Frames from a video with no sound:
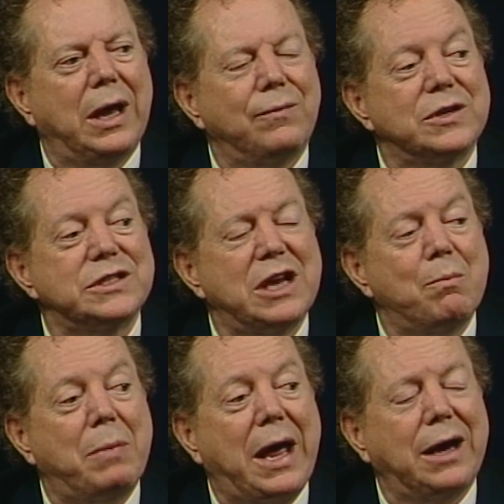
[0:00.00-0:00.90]
we have to
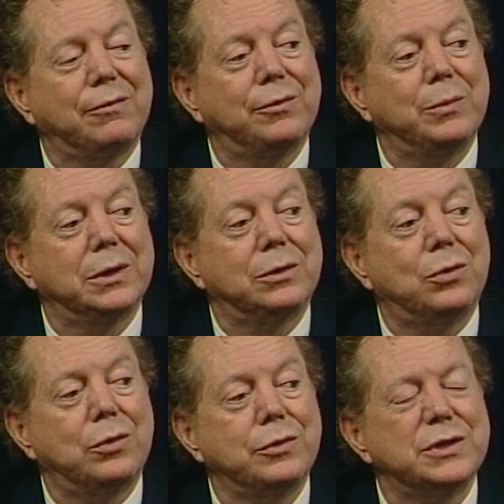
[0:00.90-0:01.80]
step back from the
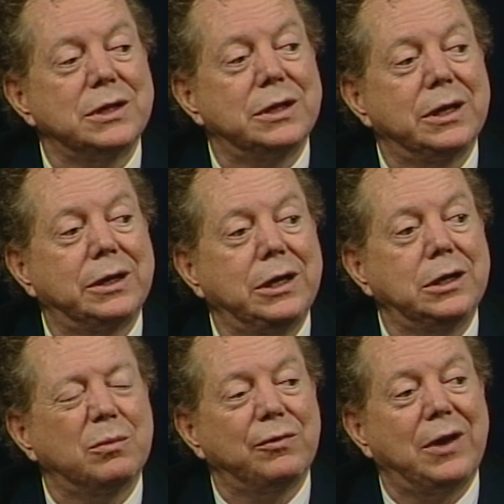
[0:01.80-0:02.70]
doors into the
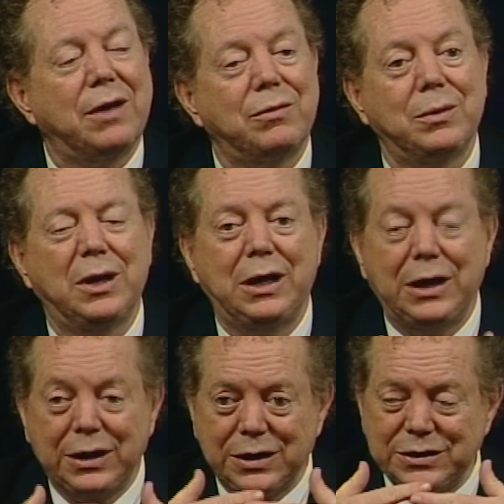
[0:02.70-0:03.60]
kingdom of heaven
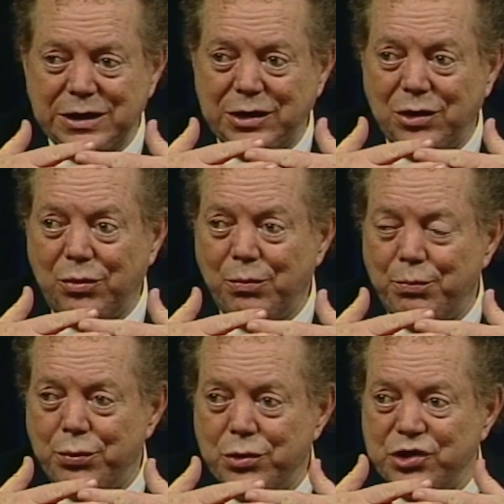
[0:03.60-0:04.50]
because they
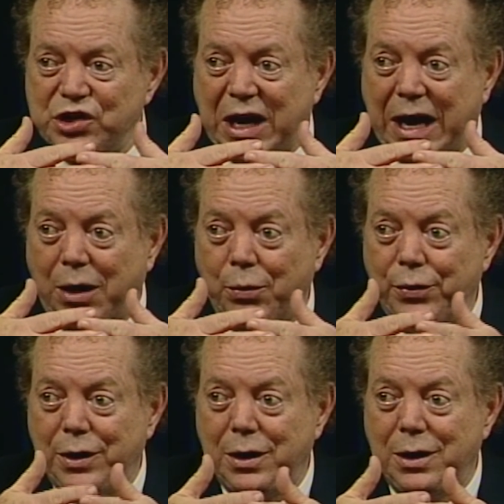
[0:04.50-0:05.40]
don't push
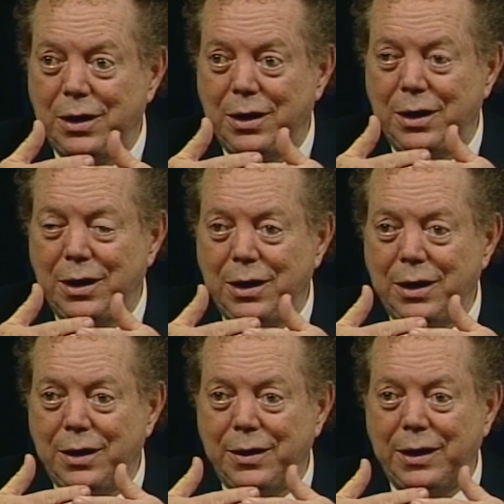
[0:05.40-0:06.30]
out,
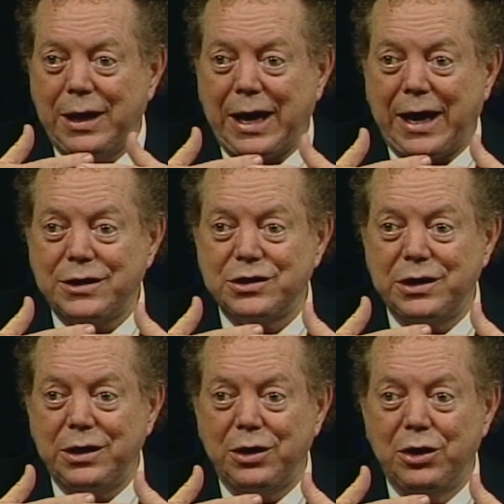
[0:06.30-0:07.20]
they
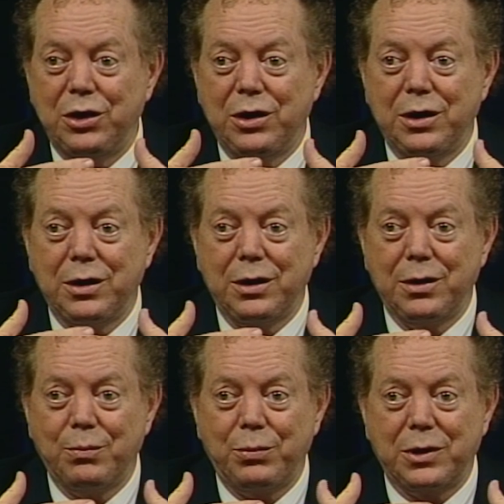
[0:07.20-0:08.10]
actually
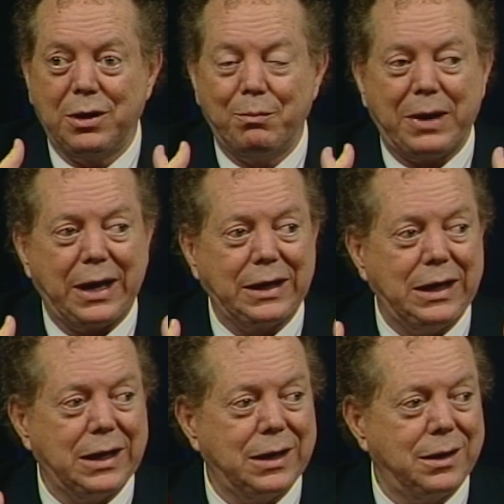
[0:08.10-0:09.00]
come back
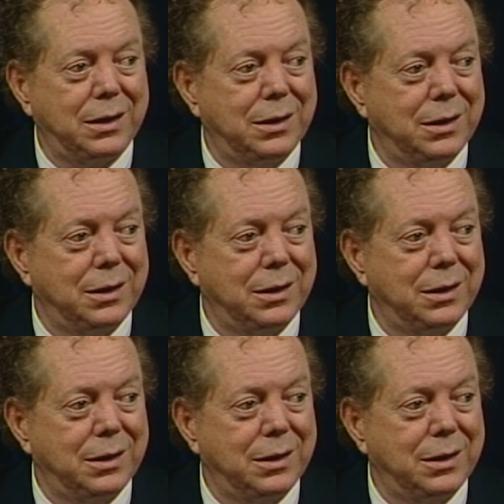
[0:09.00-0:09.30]
in.